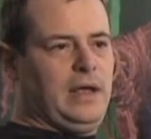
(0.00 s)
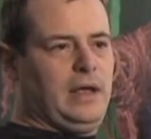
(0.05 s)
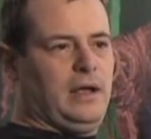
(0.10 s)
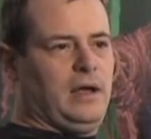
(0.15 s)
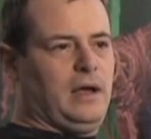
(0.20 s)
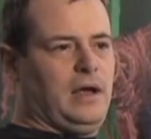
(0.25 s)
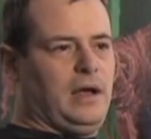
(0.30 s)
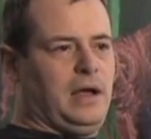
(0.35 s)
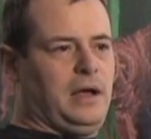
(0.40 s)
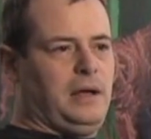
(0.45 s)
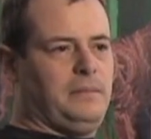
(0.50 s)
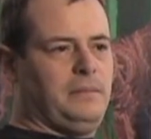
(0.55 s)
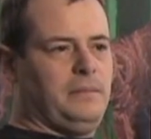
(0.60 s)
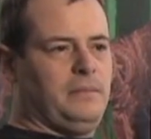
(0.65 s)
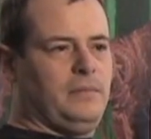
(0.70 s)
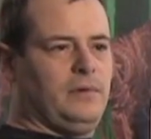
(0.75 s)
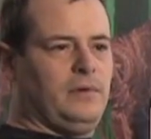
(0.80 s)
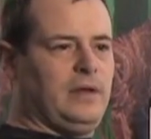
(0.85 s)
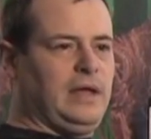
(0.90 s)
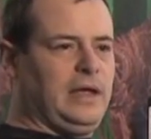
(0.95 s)

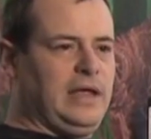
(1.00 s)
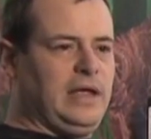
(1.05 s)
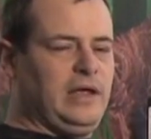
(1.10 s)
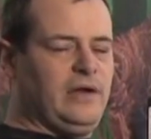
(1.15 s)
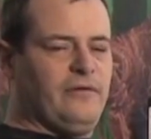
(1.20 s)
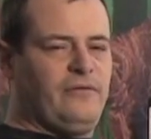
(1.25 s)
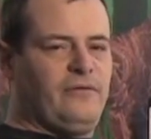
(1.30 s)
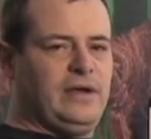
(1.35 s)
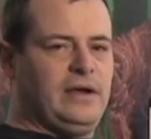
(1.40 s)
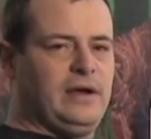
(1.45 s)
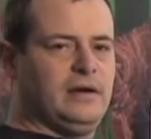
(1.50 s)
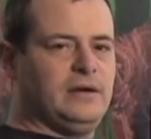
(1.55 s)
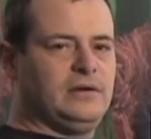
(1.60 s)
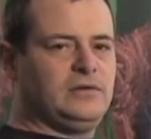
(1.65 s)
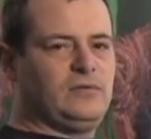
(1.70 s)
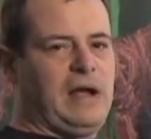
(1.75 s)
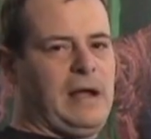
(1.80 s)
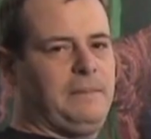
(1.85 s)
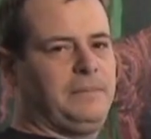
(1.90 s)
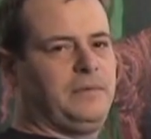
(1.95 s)
um, and get your fingers
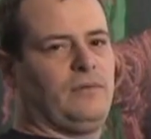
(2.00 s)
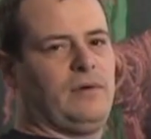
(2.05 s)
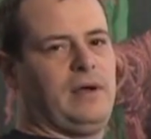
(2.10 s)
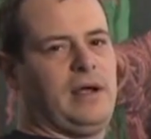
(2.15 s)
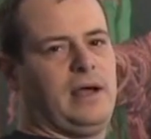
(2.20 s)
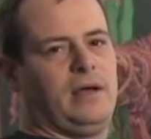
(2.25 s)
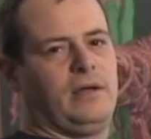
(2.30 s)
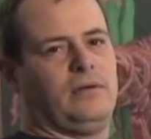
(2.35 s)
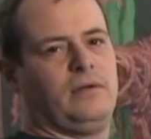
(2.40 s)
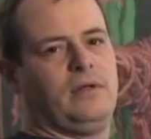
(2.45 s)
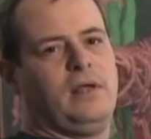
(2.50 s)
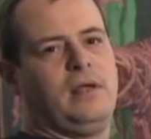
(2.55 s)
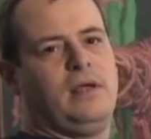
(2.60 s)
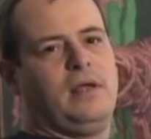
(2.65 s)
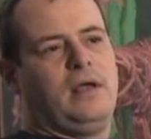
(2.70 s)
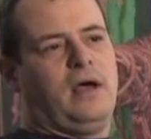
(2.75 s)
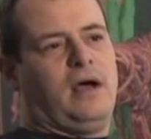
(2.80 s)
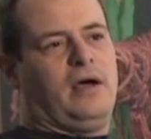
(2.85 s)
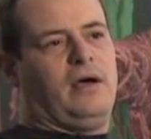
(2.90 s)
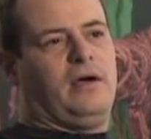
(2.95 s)
wrapped around
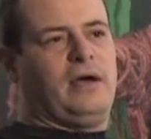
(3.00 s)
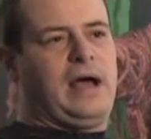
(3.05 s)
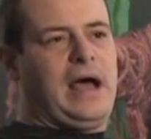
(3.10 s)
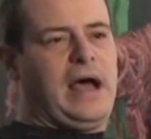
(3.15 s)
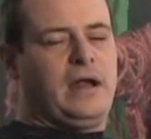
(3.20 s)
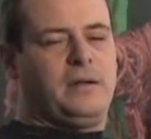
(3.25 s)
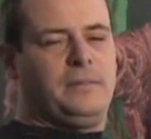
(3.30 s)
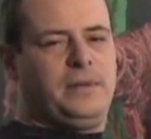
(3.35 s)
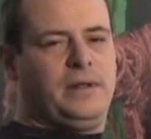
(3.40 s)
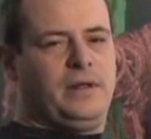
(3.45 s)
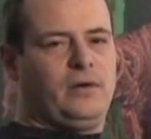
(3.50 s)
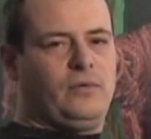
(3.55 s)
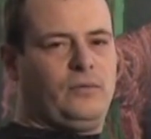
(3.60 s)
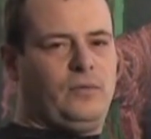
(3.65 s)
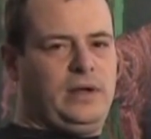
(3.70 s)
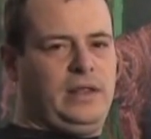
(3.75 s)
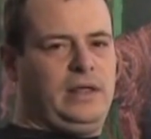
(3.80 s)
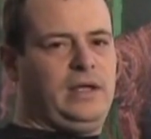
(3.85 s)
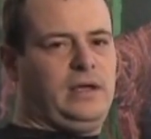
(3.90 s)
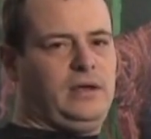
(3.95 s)
uh, how to build a
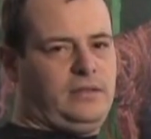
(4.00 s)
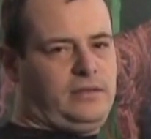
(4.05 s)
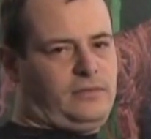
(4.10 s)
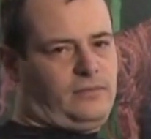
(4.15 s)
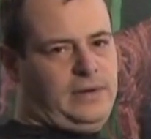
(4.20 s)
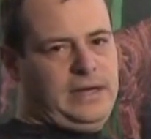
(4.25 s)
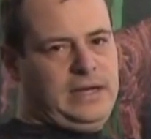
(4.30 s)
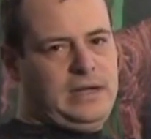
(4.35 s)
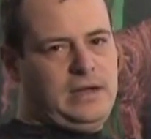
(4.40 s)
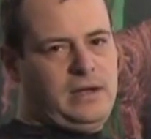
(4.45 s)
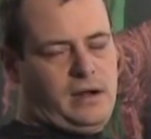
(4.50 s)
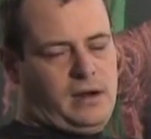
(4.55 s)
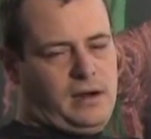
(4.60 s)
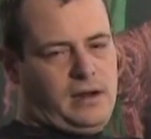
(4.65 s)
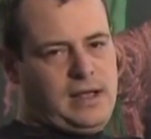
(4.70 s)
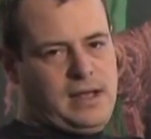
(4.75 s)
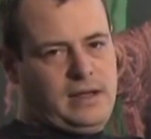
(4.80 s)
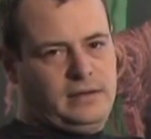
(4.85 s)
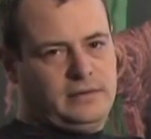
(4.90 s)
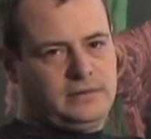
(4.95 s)
really good 3D
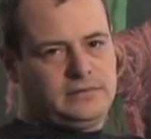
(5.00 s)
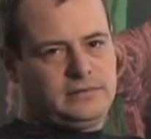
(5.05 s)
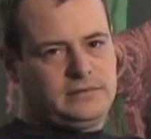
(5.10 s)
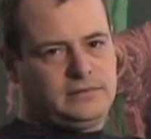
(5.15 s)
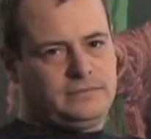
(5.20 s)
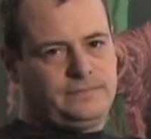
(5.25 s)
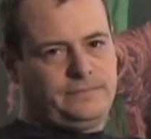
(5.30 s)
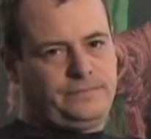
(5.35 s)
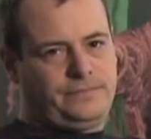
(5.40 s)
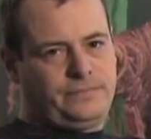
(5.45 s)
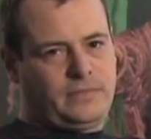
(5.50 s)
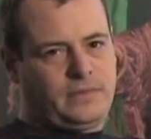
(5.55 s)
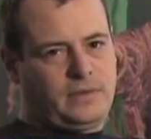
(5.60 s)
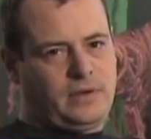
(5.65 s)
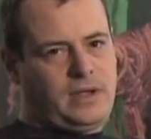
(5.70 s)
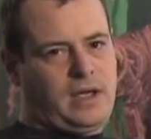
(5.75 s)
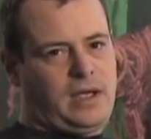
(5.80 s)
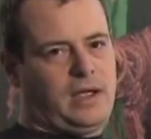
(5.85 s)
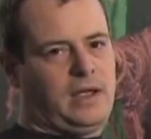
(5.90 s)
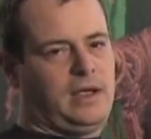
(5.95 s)
haunted house.
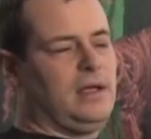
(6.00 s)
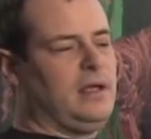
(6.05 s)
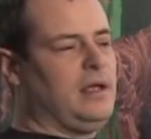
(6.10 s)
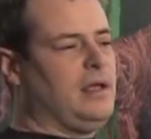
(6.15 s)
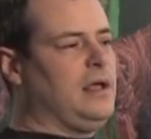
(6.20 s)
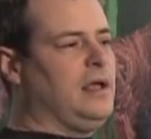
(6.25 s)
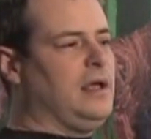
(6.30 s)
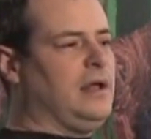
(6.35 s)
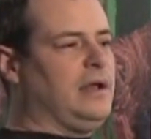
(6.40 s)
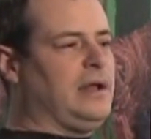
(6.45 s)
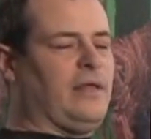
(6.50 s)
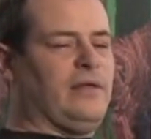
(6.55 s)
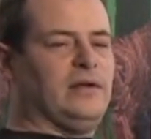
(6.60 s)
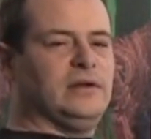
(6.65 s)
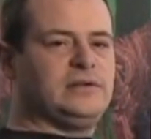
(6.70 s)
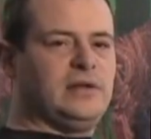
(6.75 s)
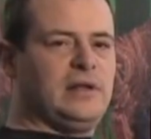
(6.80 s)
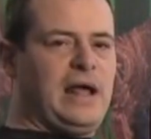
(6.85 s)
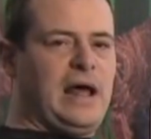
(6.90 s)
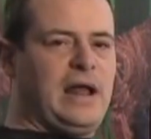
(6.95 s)
Okay? Now
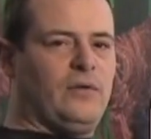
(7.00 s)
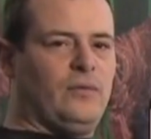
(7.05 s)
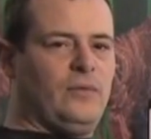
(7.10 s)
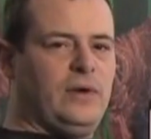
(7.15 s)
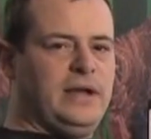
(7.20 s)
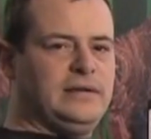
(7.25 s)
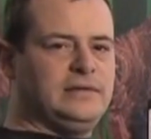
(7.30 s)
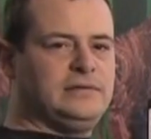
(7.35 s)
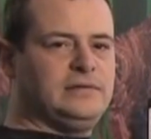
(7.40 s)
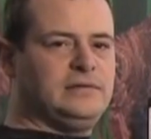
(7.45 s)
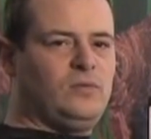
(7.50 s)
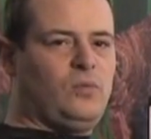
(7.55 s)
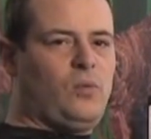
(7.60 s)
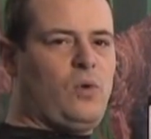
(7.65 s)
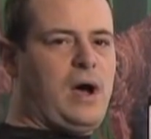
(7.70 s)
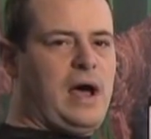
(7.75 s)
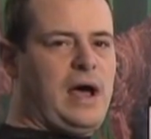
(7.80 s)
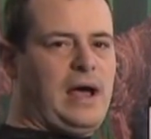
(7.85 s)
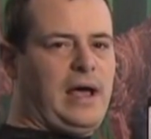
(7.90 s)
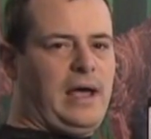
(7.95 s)
there's a lot of reasons
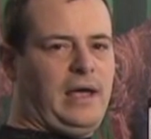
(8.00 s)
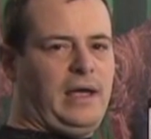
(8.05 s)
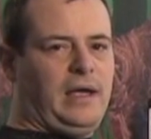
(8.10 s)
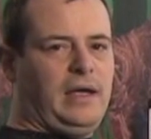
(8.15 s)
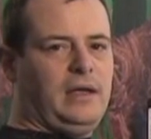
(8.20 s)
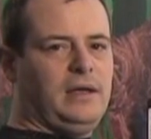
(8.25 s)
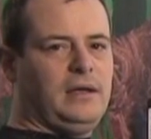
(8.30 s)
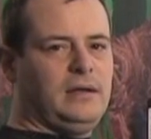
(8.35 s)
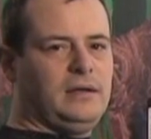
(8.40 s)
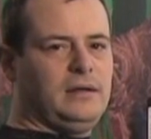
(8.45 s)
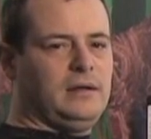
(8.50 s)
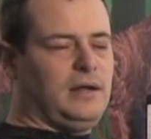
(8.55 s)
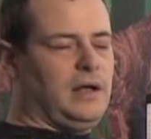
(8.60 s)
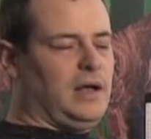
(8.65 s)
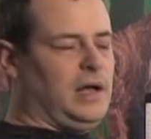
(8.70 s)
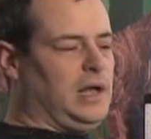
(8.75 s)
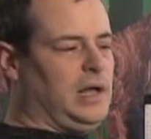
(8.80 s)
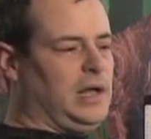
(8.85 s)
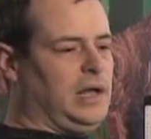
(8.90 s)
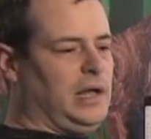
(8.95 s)
why
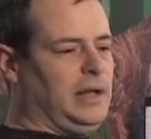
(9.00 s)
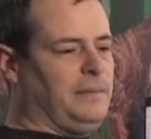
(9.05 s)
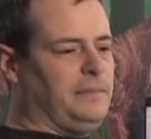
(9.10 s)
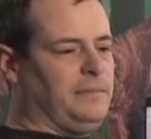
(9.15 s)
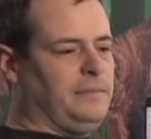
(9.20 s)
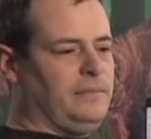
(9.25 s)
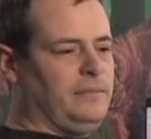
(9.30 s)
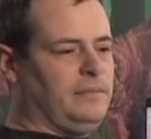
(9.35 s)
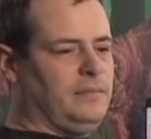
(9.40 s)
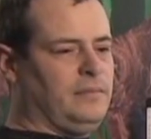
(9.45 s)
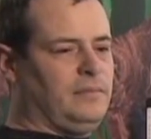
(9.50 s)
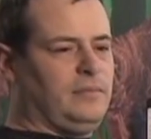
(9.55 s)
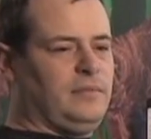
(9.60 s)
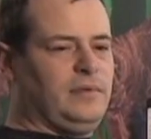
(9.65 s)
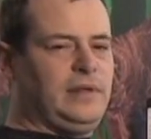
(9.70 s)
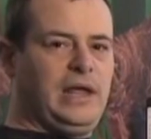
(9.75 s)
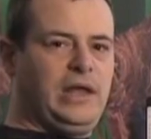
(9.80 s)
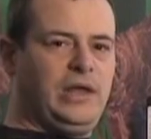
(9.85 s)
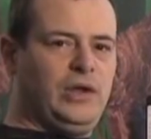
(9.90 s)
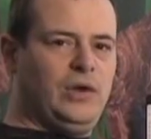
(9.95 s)
um,
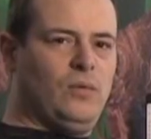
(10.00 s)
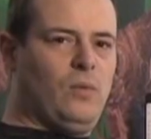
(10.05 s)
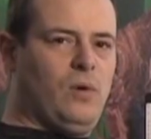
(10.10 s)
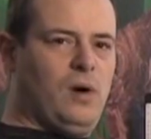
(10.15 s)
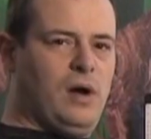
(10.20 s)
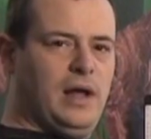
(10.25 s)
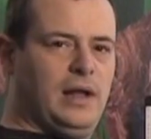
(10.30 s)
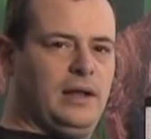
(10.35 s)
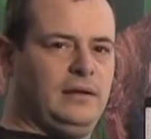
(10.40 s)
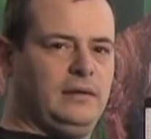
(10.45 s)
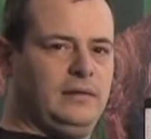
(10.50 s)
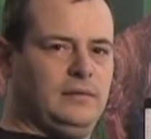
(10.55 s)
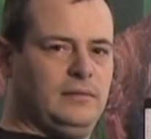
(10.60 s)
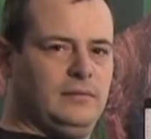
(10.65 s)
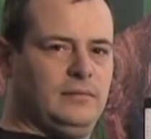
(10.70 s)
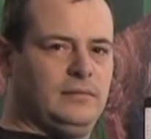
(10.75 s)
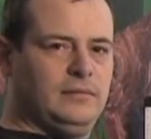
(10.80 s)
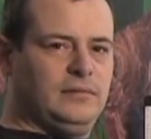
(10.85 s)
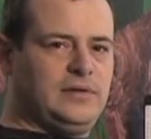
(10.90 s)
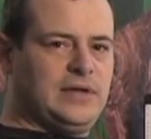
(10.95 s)
that you want
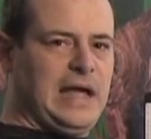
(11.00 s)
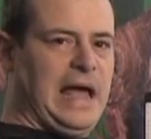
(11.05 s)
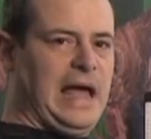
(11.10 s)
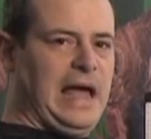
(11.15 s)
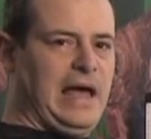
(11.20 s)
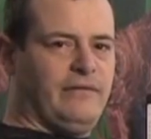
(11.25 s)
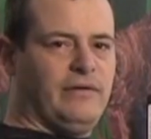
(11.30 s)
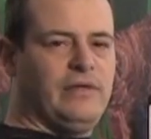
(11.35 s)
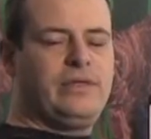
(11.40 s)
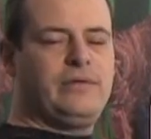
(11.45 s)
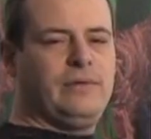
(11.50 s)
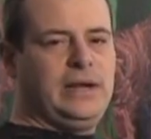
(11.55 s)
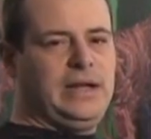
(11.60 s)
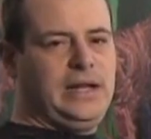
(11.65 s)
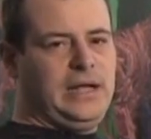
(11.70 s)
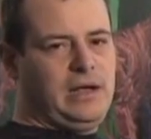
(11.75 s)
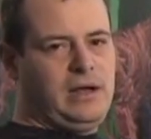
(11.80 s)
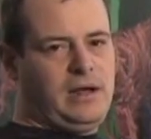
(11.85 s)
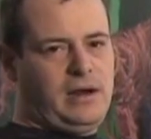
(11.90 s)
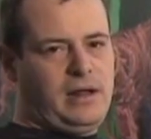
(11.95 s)
to have a
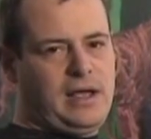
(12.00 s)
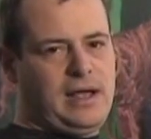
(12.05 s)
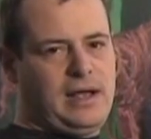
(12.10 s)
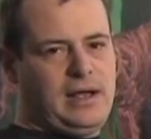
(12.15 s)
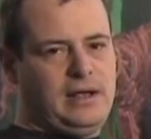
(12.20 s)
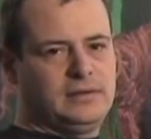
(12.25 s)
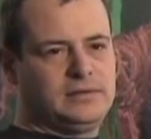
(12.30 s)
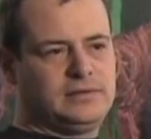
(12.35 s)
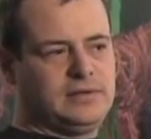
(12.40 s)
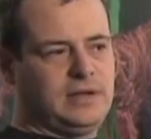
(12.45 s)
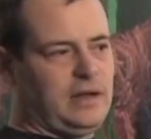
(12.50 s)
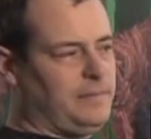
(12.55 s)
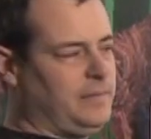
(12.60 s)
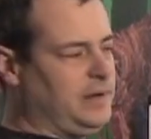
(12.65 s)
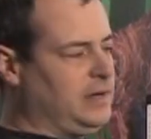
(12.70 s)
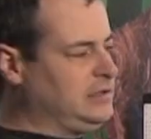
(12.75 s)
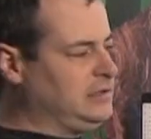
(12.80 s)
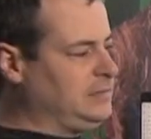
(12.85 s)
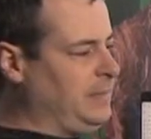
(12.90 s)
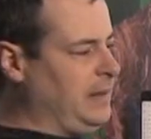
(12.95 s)
3D haunted house, and I'm going
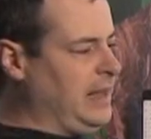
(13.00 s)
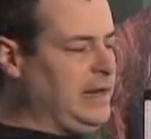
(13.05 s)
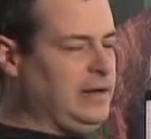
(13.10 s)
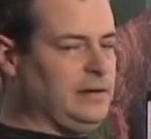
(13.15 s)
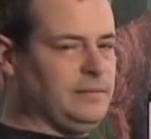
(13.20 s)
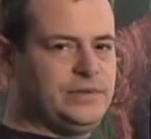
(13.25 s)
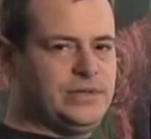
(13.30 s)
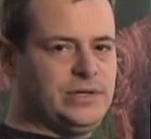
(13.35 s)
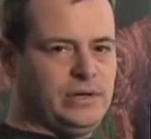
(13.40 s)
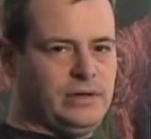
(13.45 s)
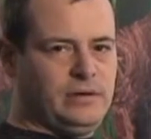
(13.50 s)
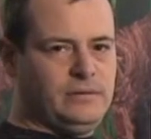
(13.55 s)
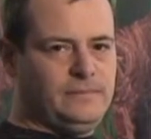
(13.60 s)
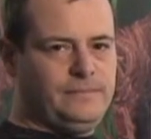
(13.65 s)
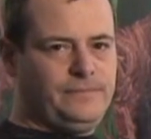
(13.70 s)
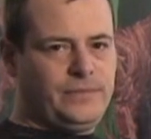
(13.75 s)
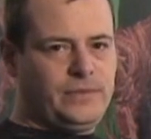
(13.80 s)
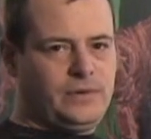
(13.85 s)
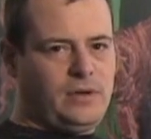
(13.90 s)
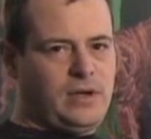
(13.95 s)
to explain them to you.
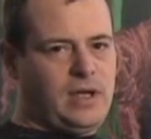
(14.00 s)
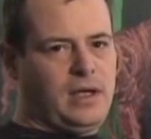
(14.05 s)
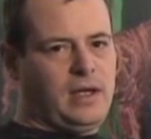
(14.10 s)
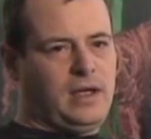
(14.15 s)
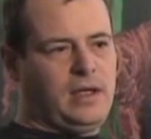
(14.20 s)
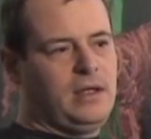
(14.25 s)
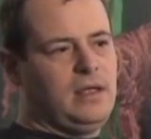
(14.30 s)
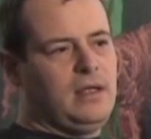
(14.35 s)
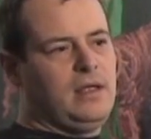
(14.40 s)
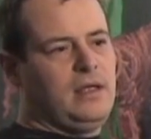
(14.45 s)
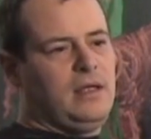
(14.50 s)
Okay?